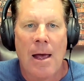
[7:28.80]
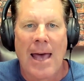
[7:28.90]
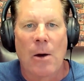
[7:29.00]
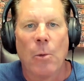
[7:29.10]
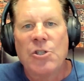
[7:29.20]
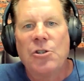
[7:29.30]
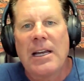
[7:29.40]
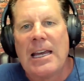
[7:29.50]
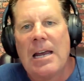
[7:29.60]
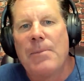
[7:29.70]
And I want you to
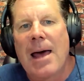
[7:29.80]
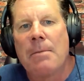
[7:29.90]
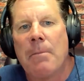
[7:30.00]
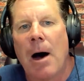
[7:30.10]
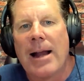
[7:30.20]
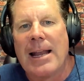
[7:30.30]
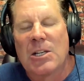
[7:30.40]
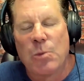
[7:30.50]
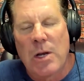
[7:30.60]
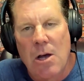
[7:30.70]
keep that in mind
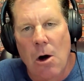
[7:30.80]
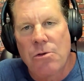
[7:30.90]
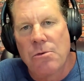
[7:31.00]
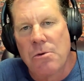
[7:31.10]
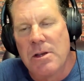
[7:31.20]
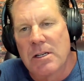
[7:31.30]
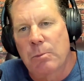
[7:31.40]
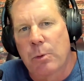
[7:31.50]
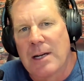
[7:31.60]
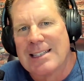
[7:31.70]
as we go through this
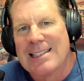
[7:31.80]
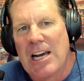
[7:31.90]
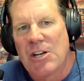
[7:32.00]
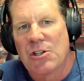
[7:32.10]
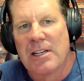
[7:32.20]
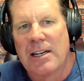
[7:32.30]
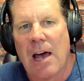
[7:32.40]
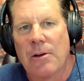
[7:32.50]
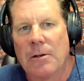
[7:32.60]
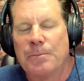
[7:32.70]
presentation
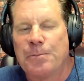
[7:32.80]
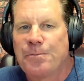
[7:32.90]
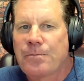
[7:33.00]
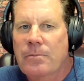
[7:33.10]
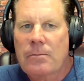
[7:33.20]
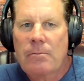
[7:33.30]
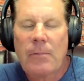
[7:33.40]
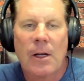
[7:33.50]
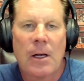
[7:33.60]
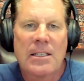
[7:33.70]
together.
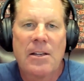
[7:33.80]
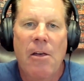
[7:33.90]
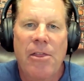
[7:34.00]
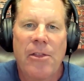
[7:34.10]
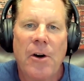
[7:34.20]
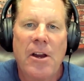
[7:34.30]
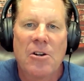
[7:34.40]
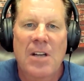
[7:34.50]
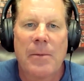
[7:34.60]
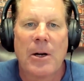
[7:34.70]
Because in the 30
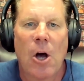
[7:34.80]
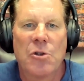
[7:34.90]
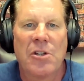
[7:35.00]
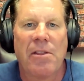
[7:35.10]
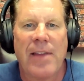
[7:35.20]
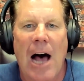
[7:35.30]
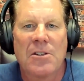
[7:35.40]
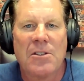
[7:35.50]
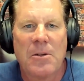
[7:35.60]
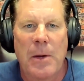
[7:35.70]
years I've been coaching
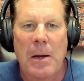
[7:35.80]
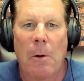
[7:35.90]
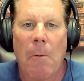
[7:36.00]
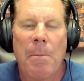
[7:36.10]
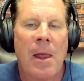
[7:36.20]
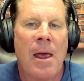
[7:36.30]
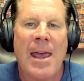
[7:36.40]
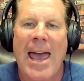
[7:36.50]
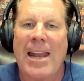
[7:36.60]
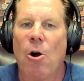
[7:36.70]
thousands of people,
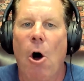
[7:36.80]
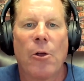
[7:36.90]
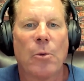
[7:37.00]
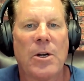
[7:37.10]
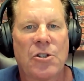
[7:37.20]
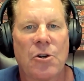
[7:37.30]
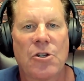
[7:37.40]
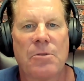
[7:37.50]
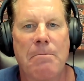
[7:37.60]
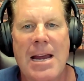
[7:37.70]
and in all the
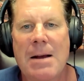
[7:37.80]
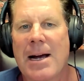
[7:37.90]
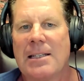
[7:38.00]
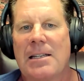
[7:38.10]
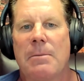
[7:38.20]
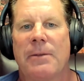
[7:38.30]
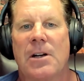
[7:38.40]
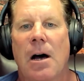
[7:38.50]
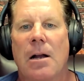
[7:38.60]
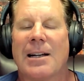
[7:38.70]
research me and my team have
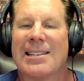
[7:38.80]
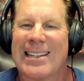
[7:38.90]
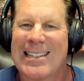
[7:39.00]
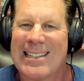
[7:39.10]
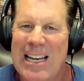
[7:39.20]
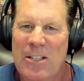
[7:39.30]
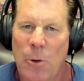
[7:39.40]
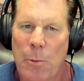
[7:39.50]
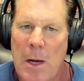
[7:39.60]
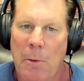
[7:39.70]
done on
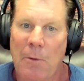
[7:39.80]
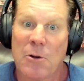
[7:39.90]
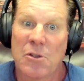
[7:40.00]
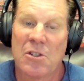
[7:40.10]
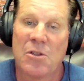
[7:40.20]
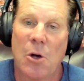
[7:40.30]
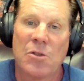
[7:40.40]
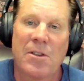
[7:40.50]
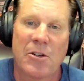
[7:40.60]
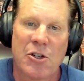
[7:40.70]
successful people versus
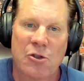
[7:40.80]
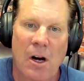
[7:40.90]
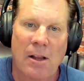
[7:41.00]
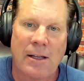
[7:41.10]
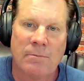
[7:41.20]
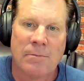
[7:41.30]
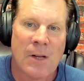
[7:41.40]
those that are struggling